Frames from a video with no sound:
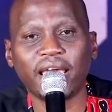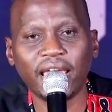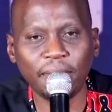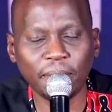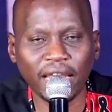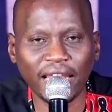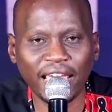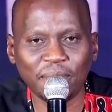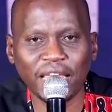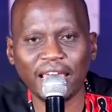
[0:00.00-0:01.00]
Amen,
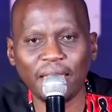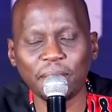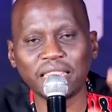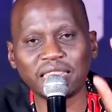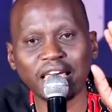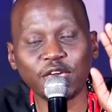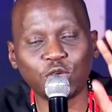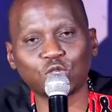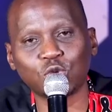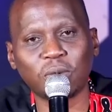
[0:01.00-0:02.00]
amen, amen. Thank you
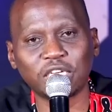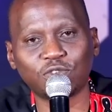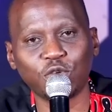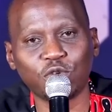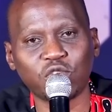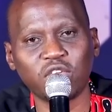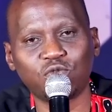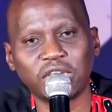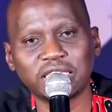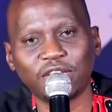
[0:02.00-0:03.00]
so much for your
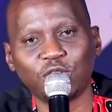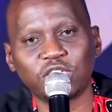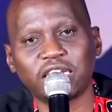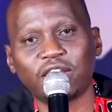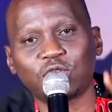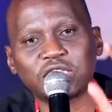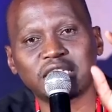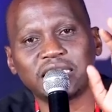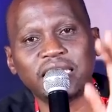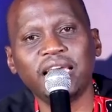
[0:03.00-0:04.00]
faithfulness and your
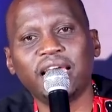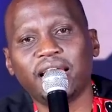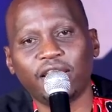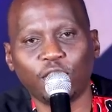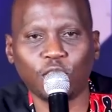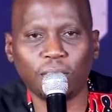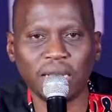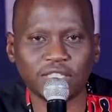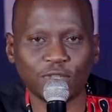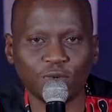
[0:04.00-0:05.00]
generosity, and God
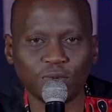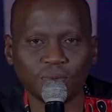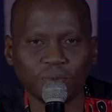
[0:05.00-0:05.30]
bless you.